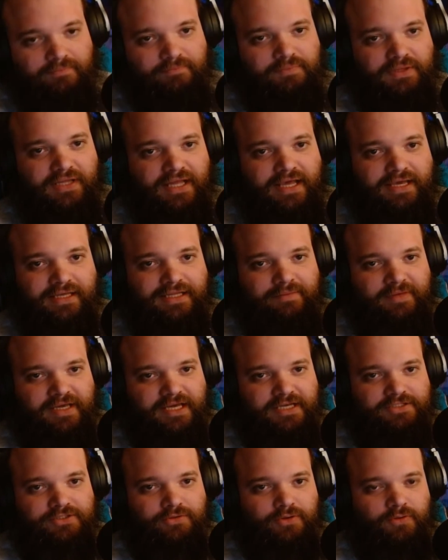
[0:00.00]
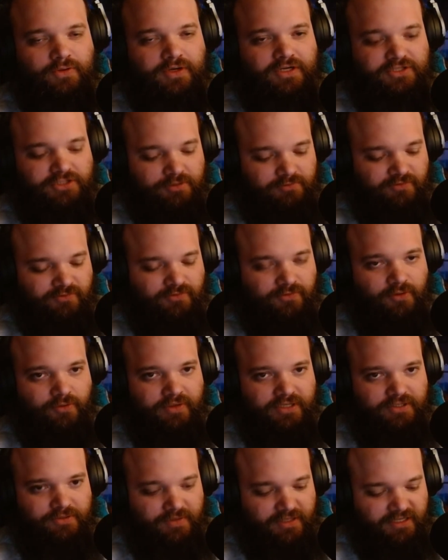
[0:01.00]
Blaine, let me ask you a question before
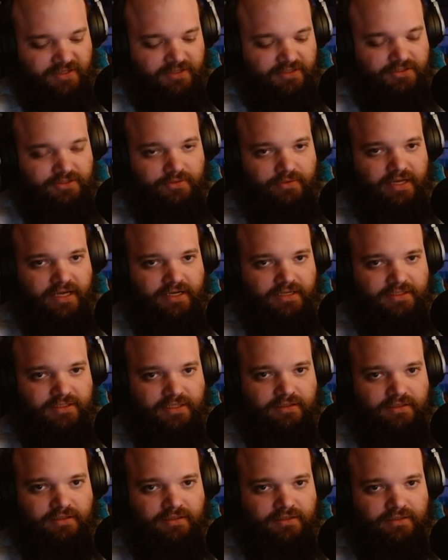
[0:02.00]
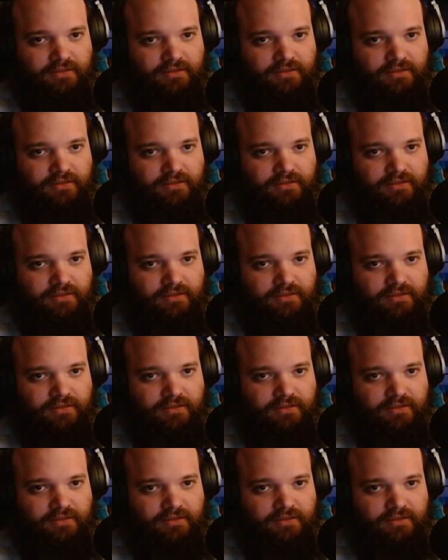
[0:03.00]
we do anything too hectic.